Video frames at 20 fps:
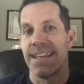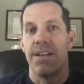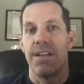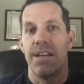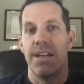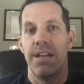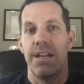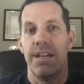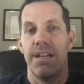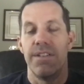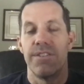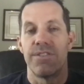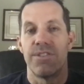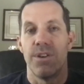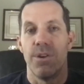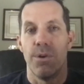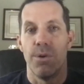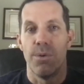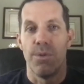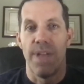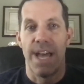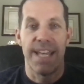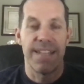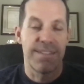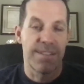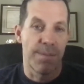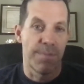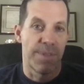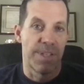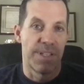And so that's
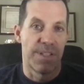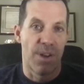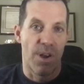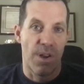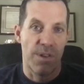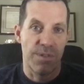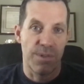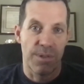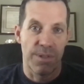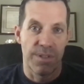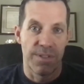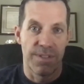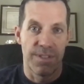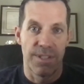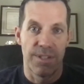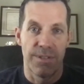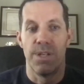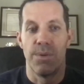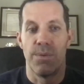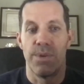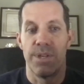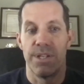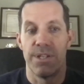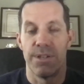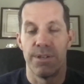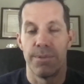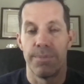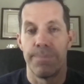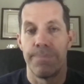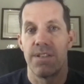something to also consider when
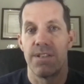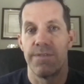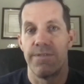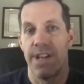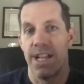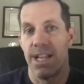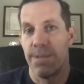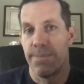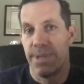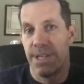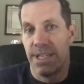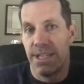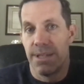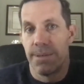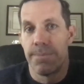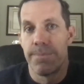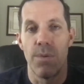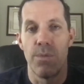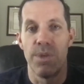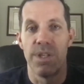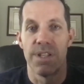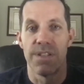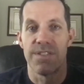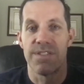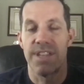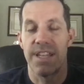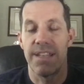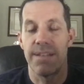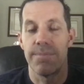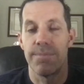you're developing real
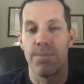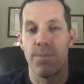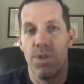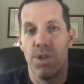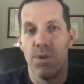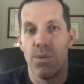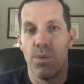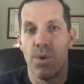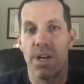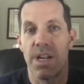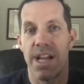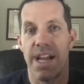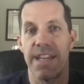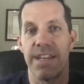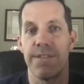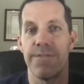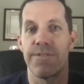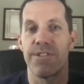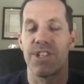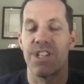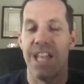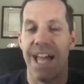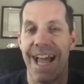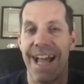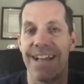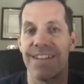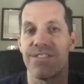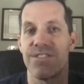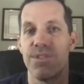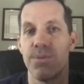estate. What kind of
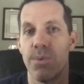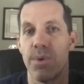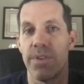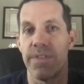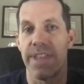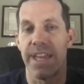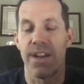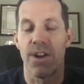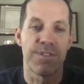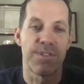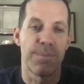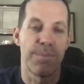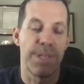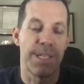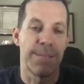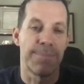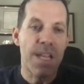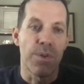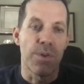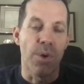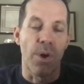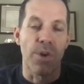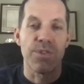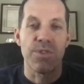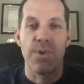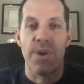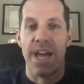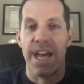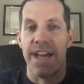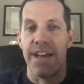class you want that to be. You
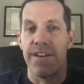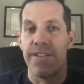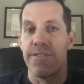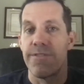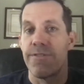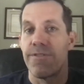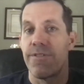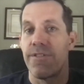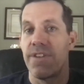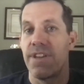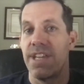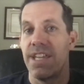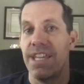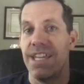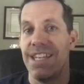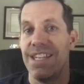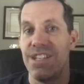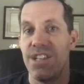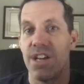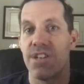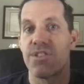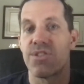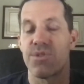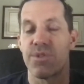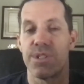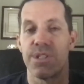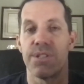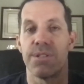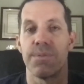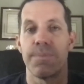also have
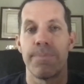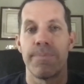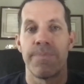industrial.